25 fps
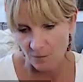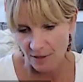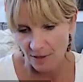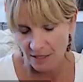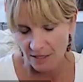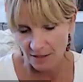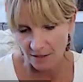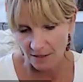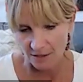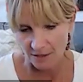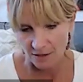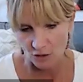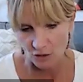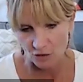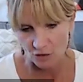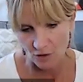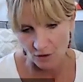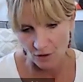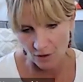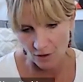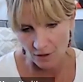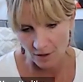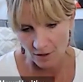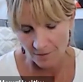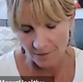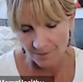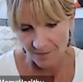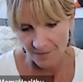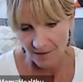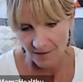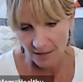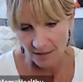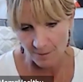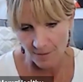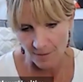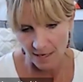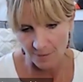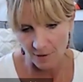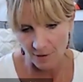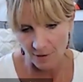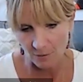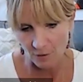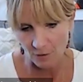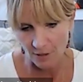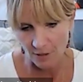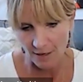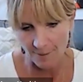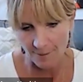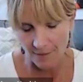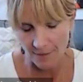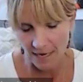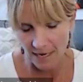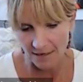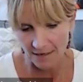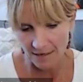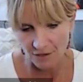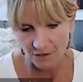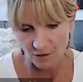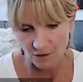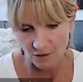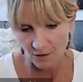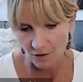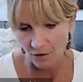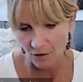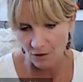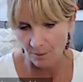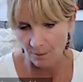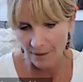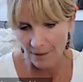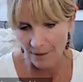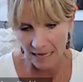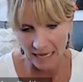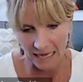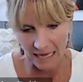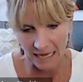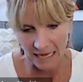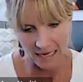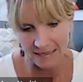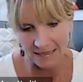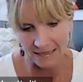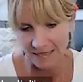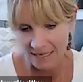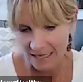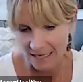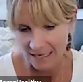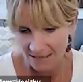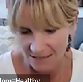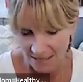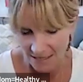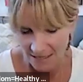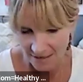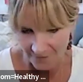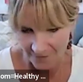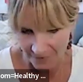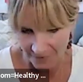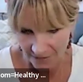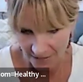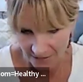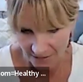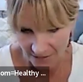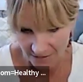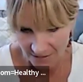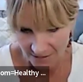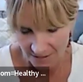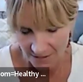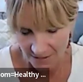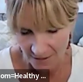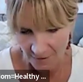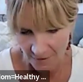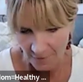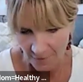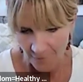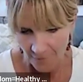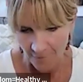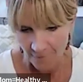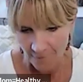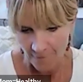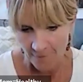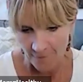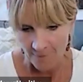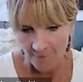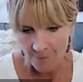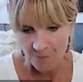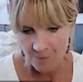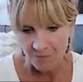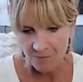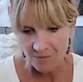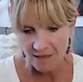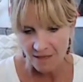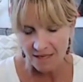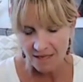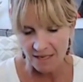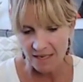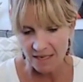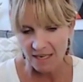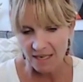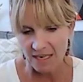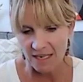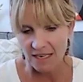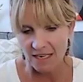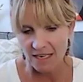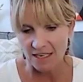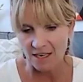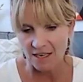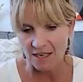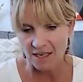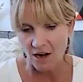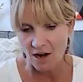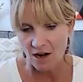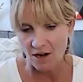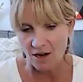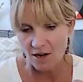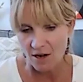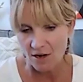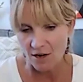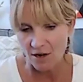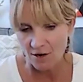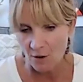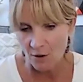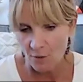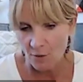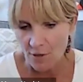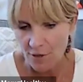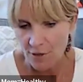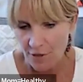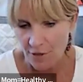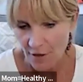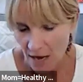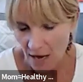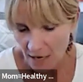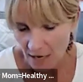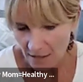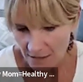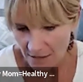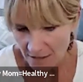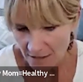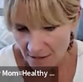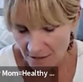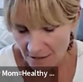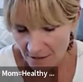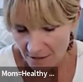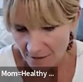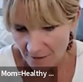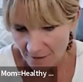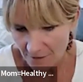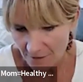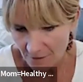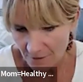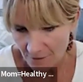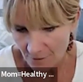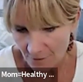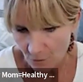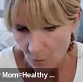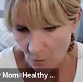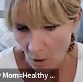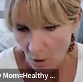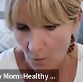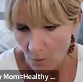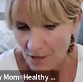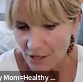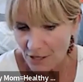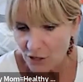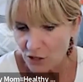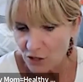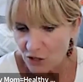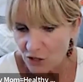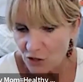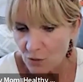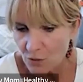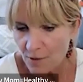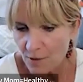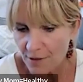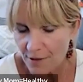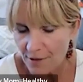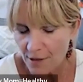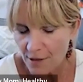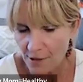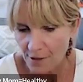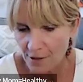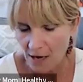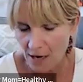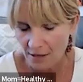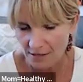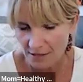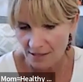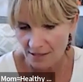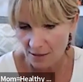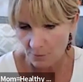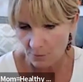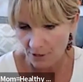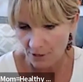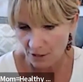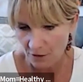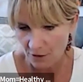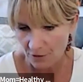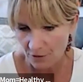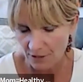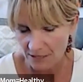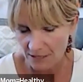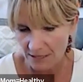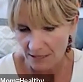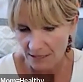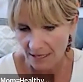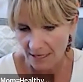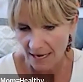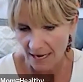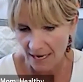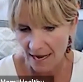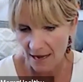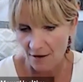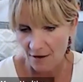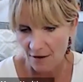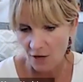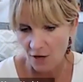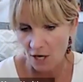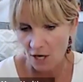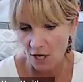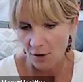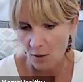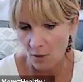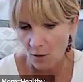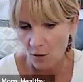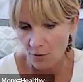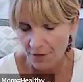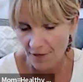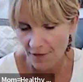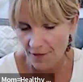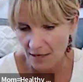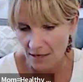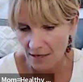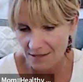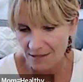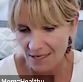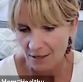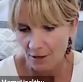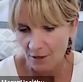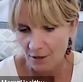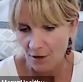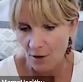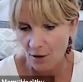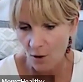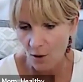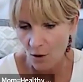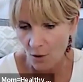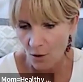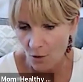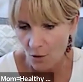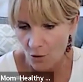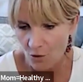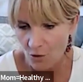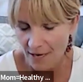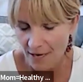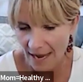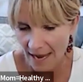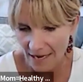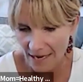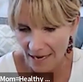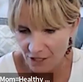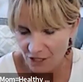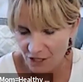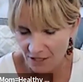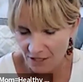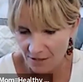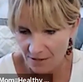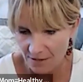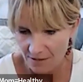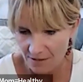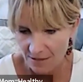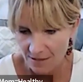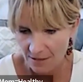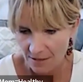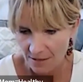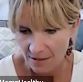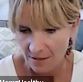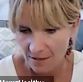we can control, and maybe we'll come back and do a whole podcast on this, are our own thoughts, what we do with the thoughts that we notice and have, our own thoughts and our own actions.